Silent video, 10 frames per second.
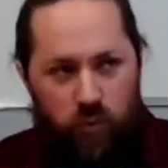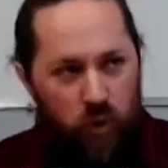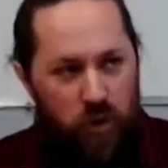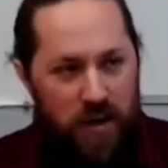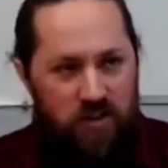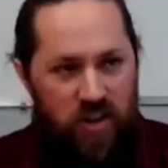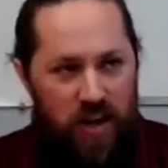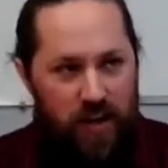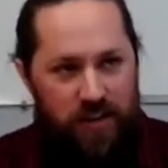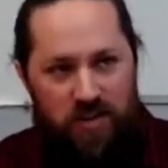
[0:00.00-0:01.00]
we might
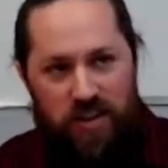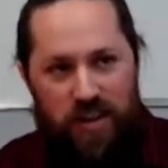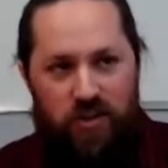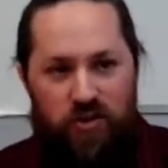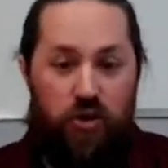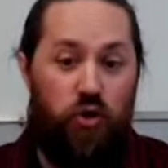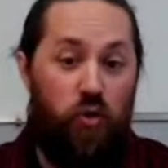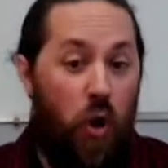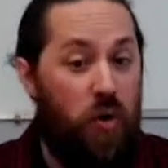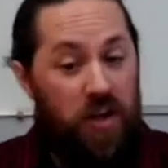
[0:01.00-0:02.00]
say it's the
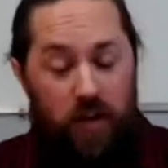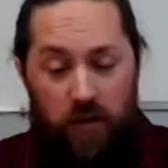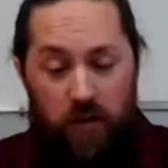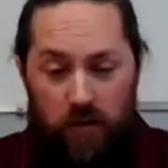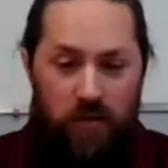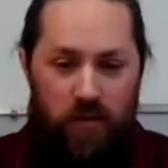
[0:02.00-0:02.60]
Ciceronian,